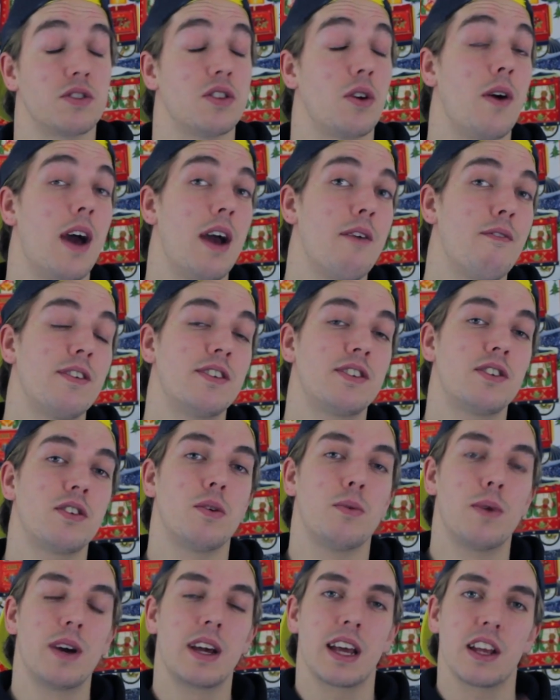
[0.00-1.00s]
So every
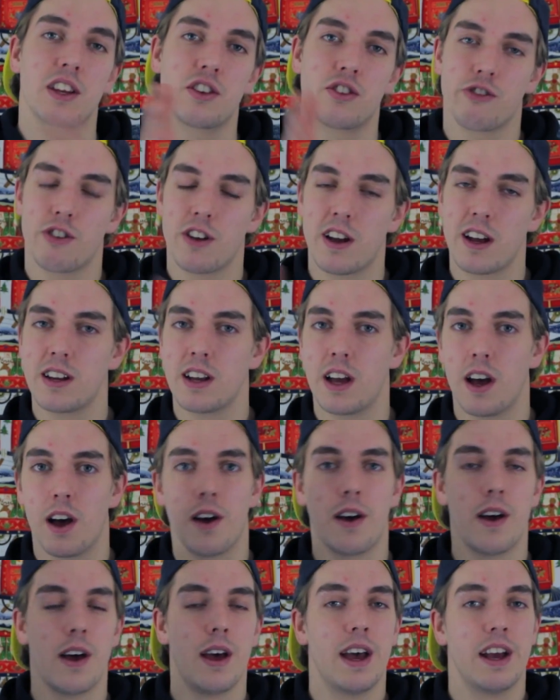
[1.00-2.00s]
single week it's
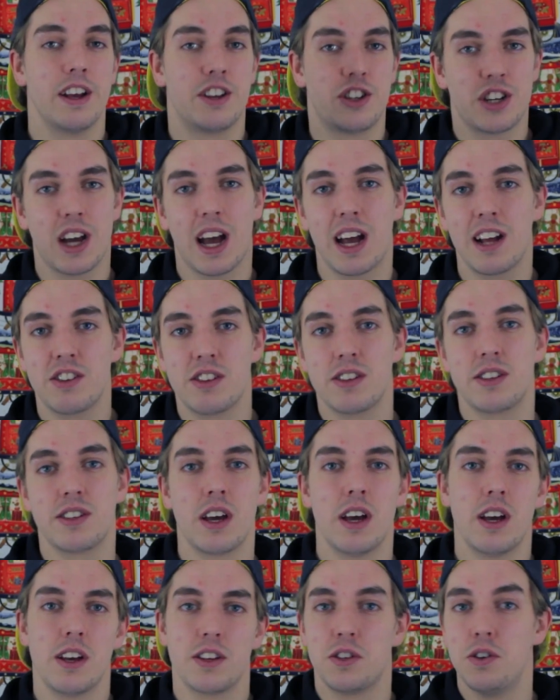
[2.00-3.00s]
changing,
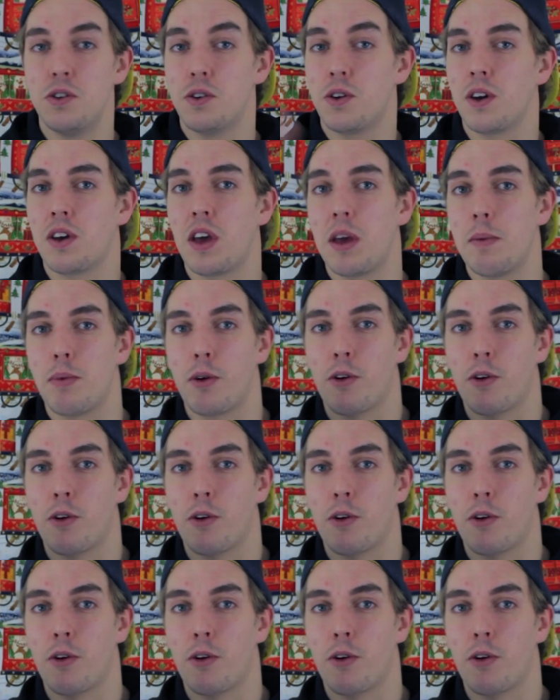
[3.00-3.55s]
so you can keep